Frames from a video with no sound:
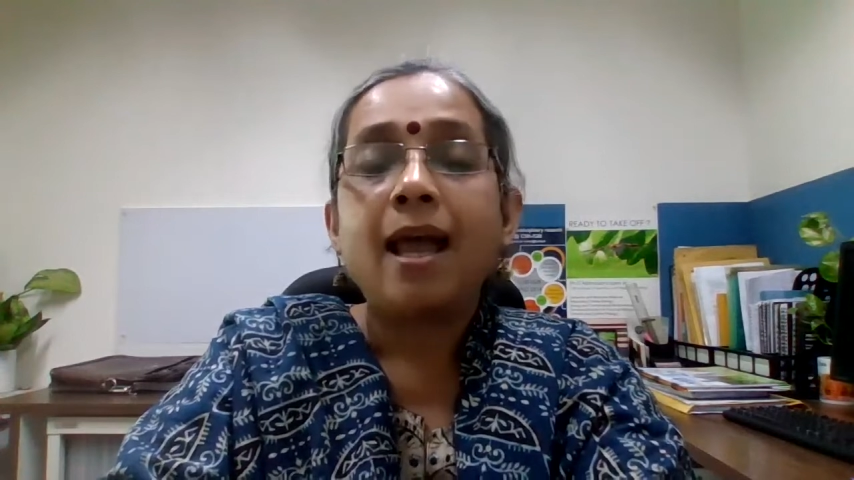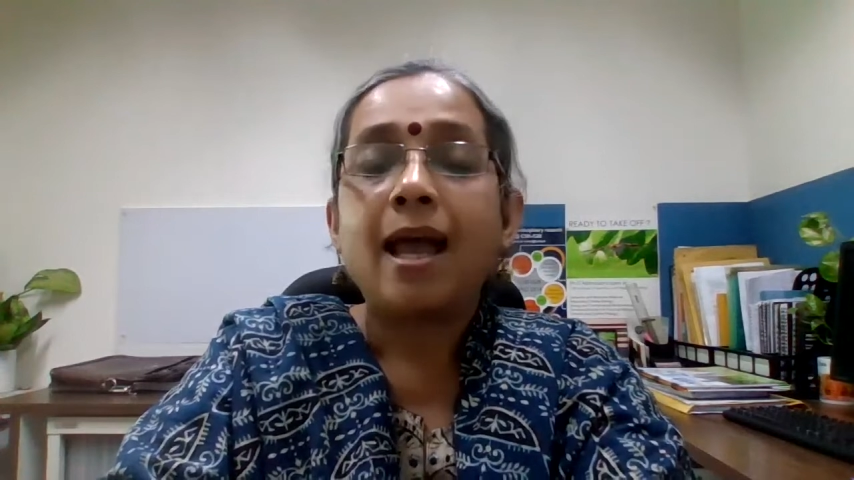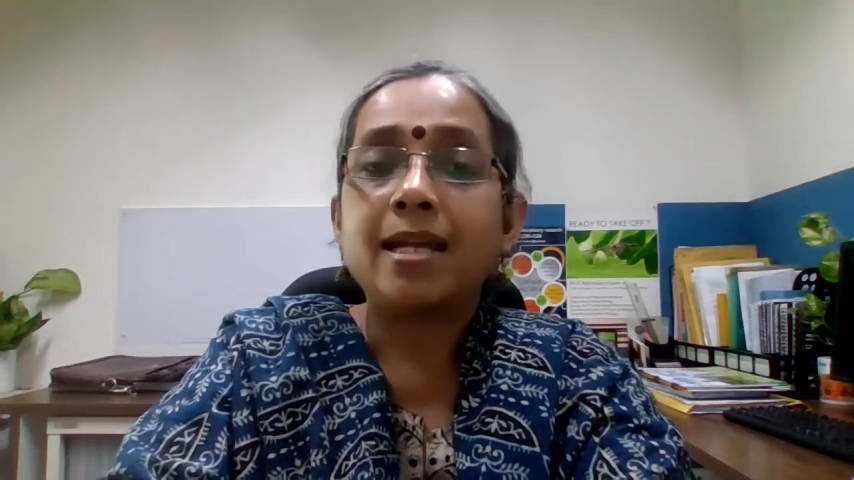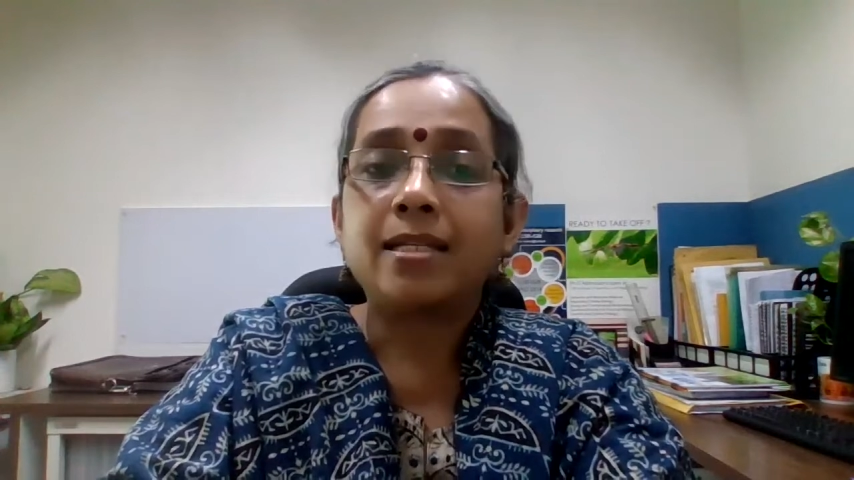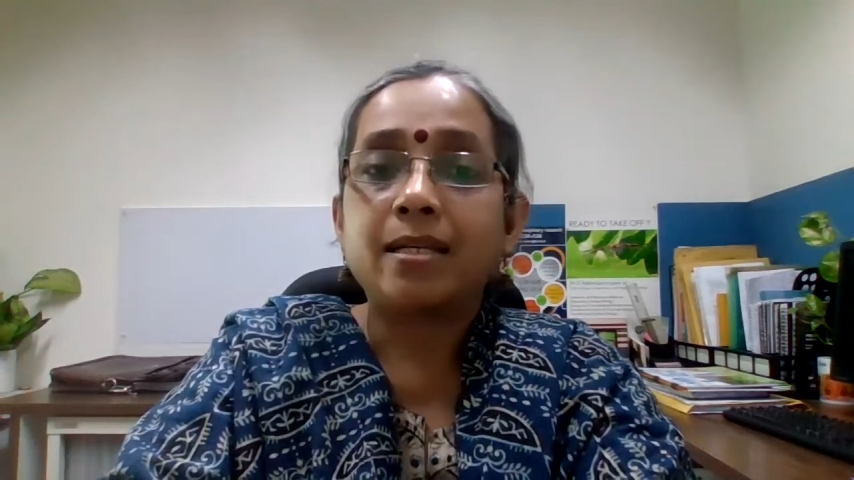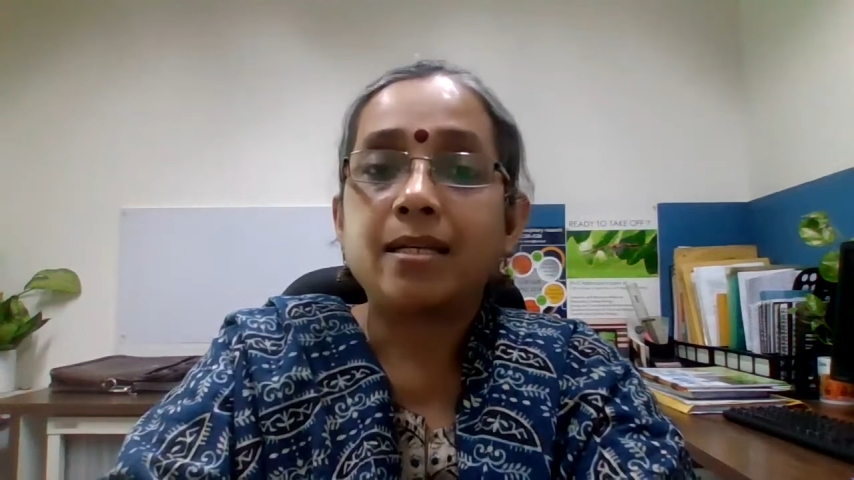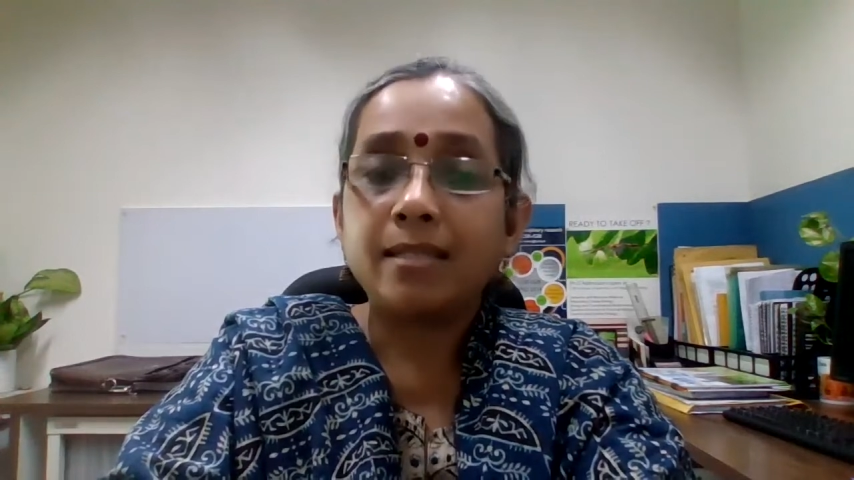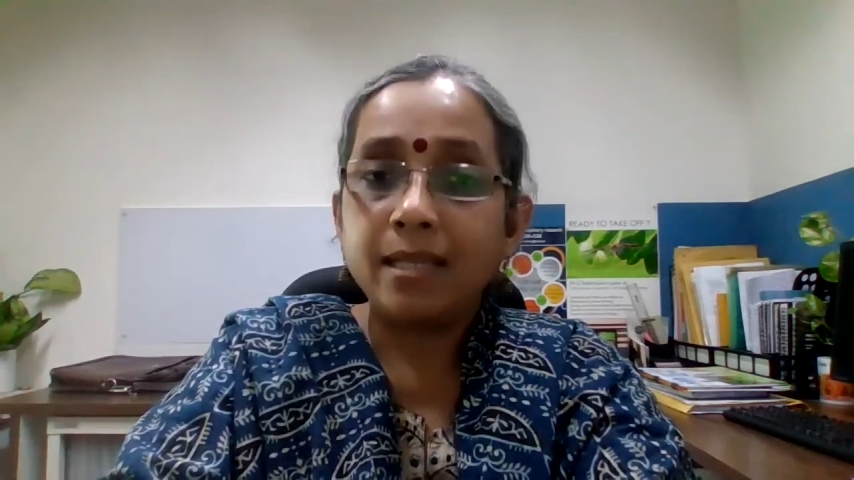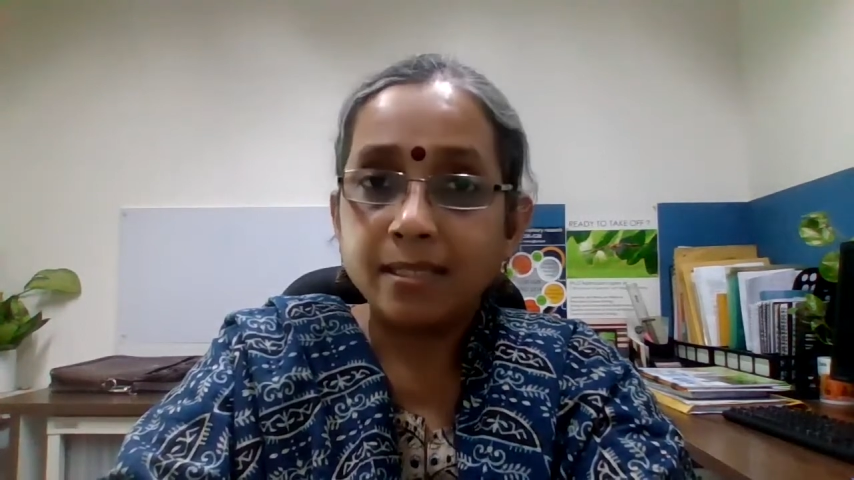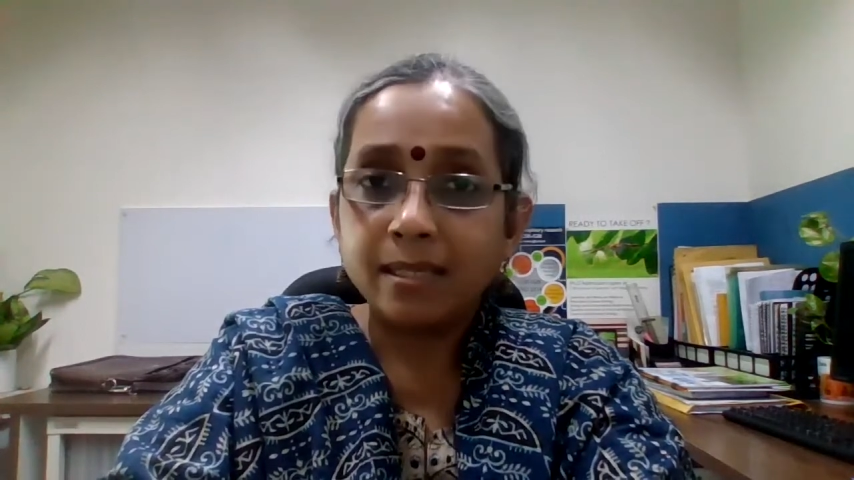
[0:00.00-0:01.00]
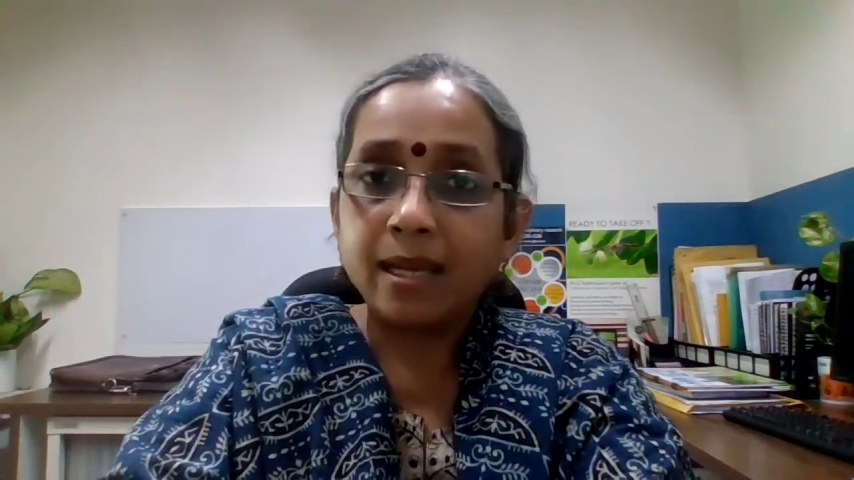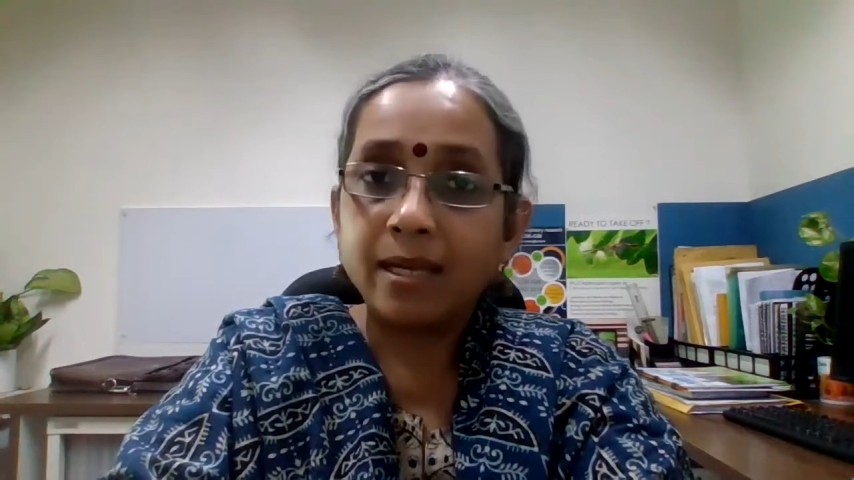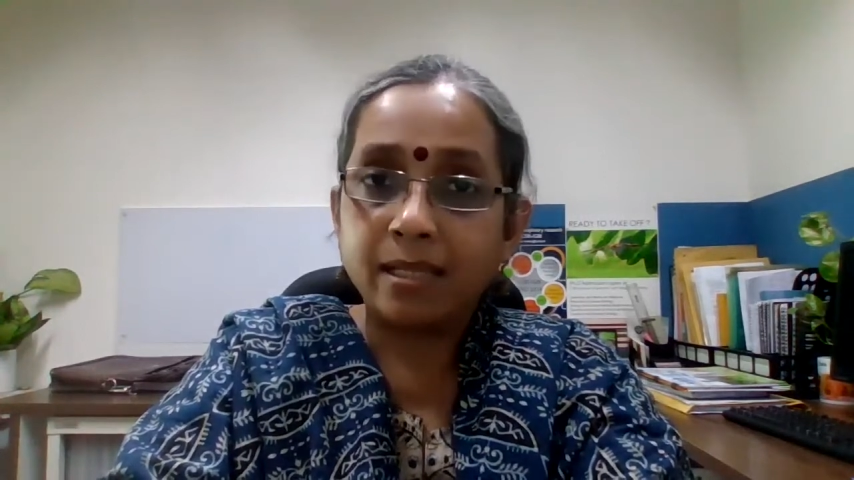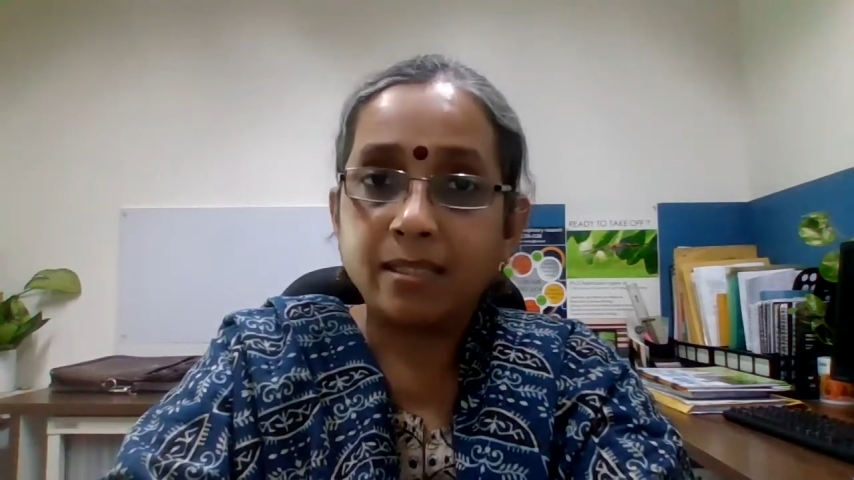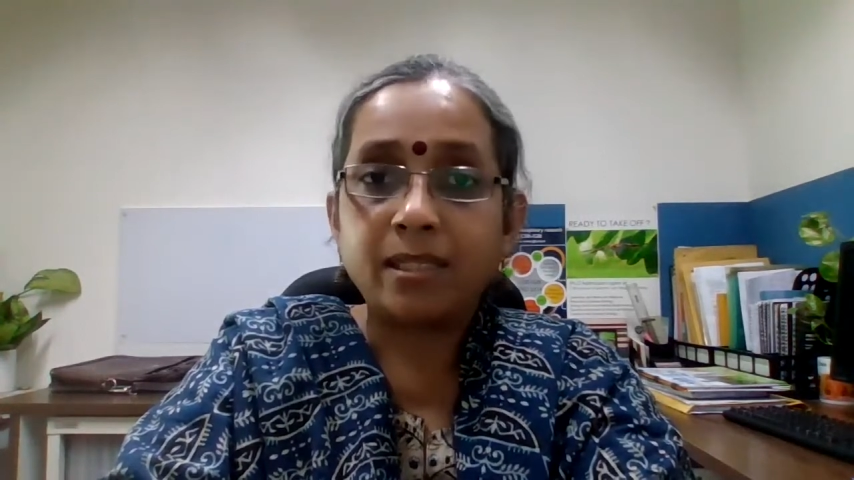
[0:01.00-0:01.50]
at
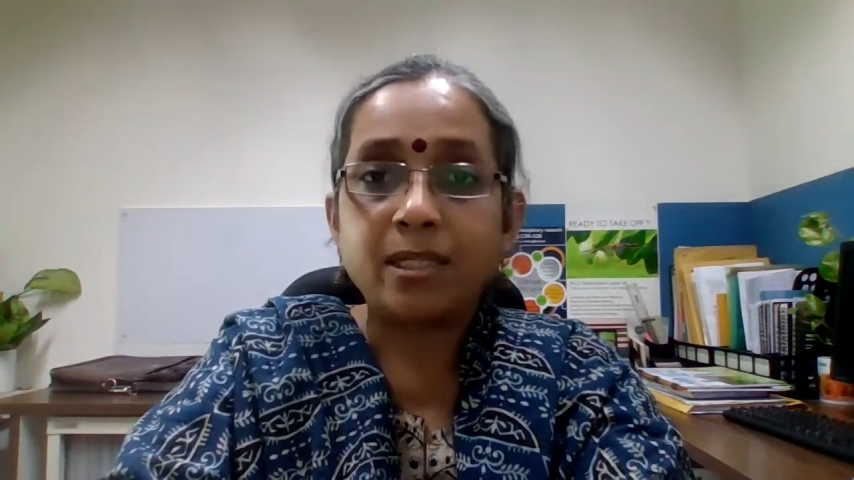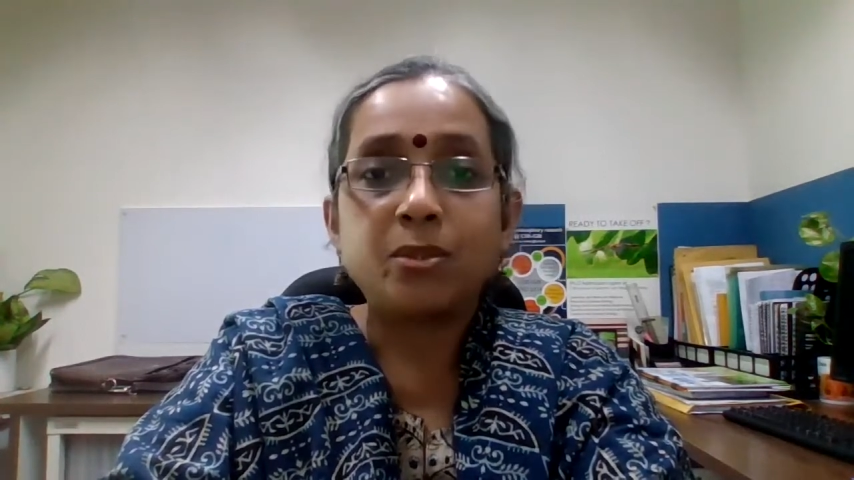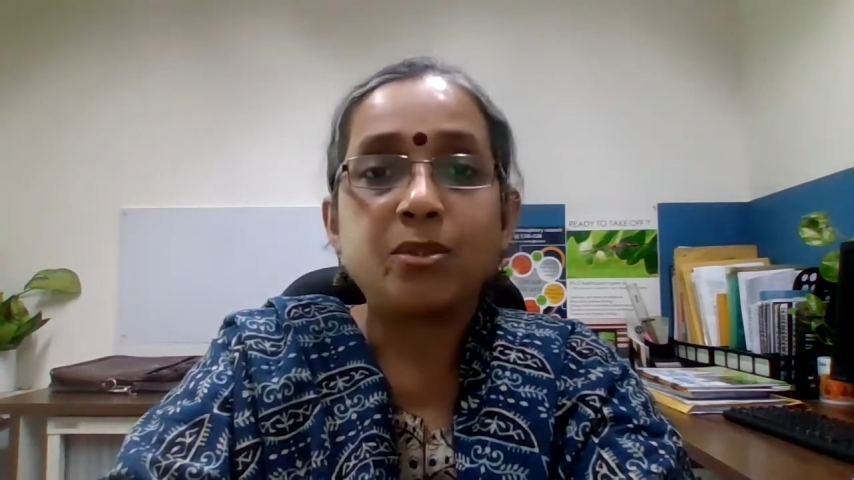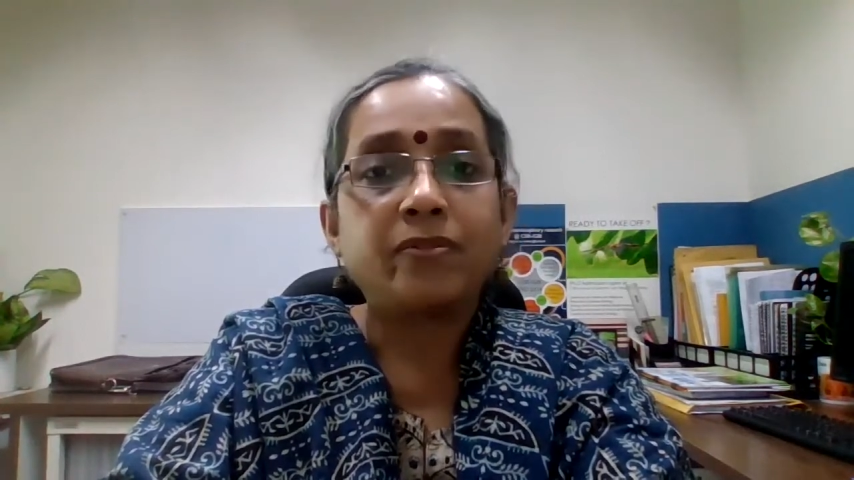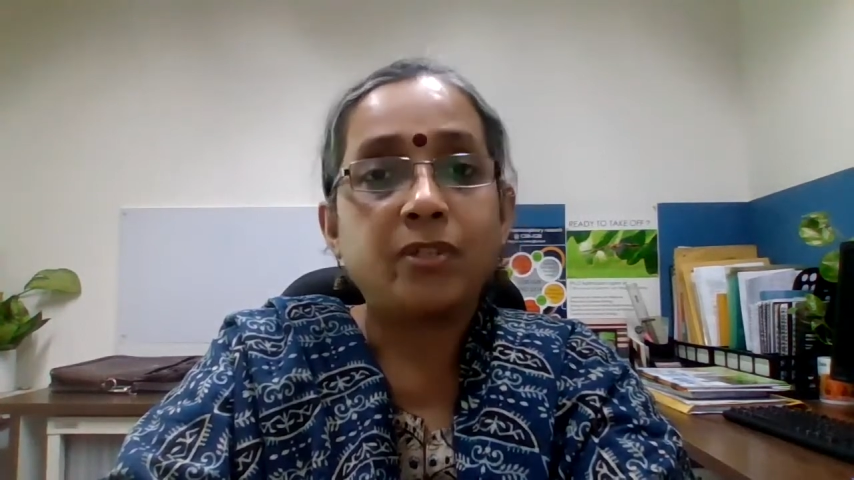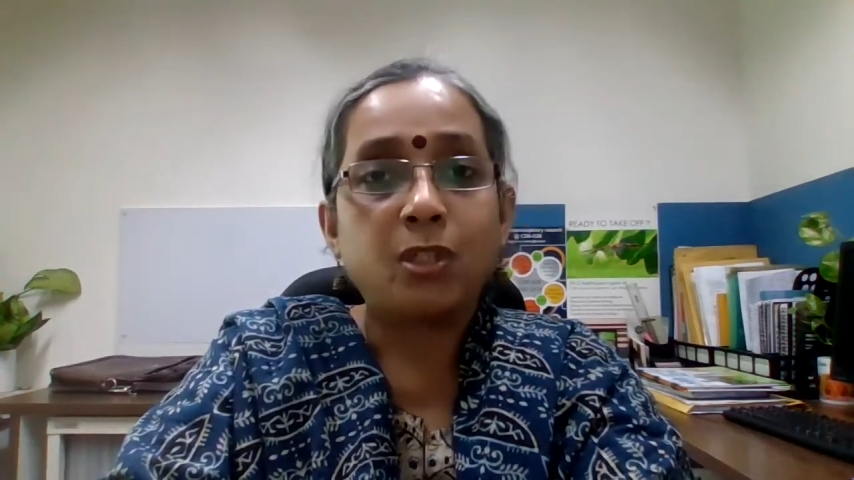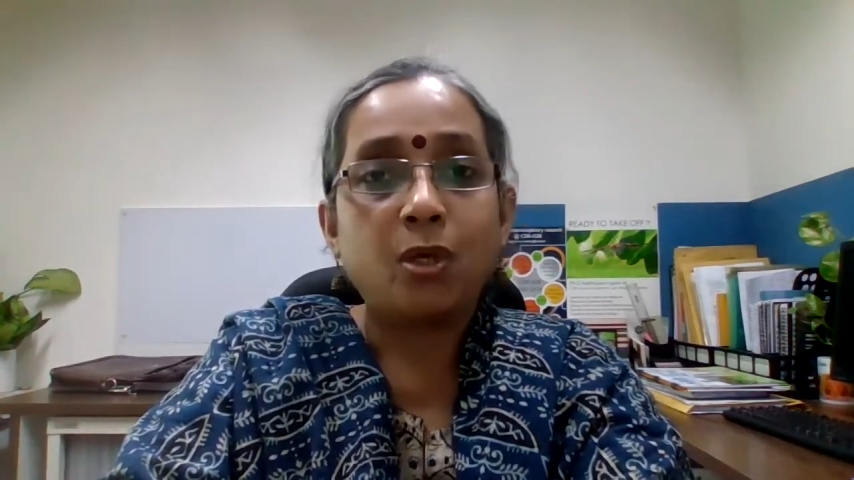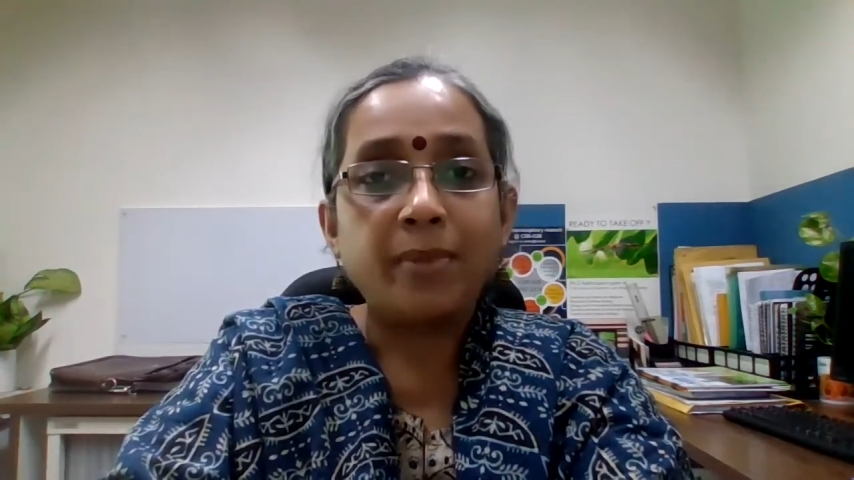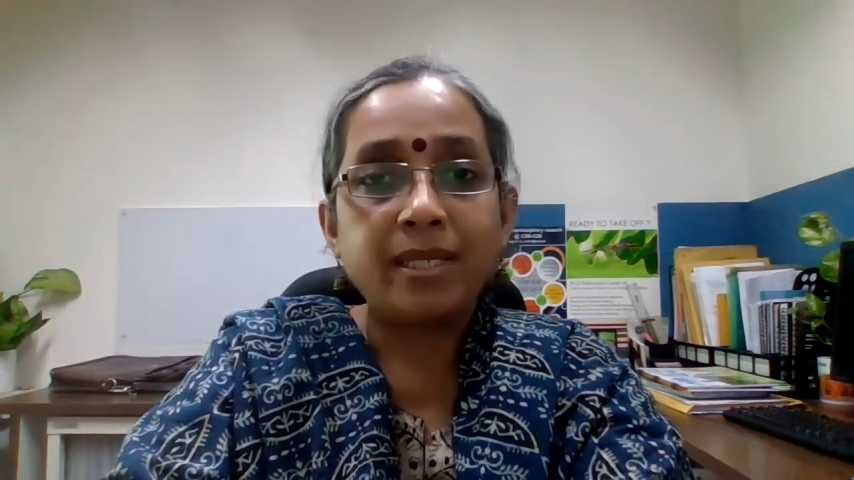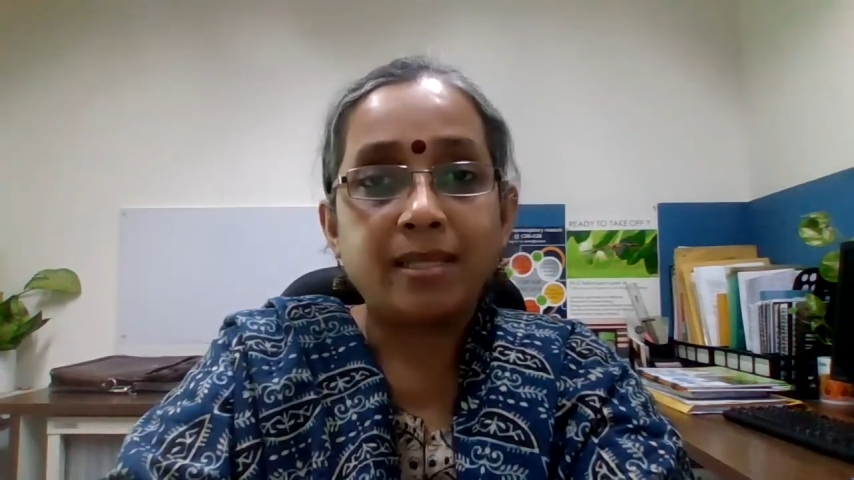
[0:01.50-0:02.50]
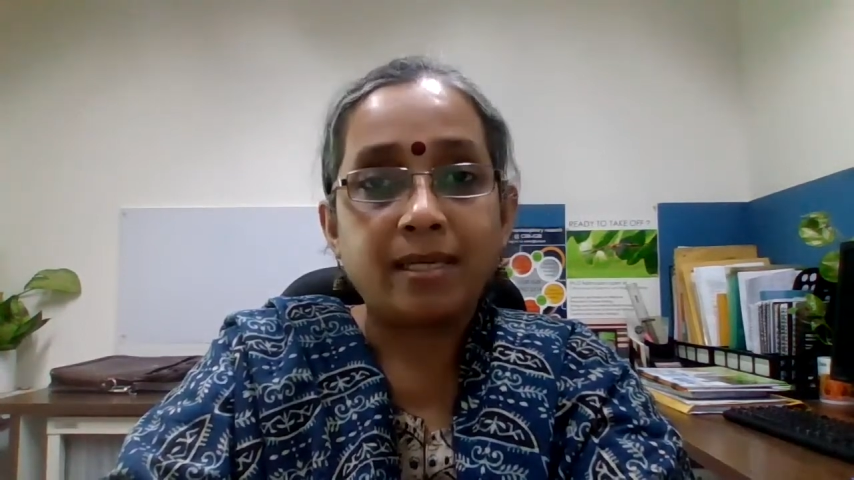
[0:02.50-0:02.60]
CSIR Institute of Genomics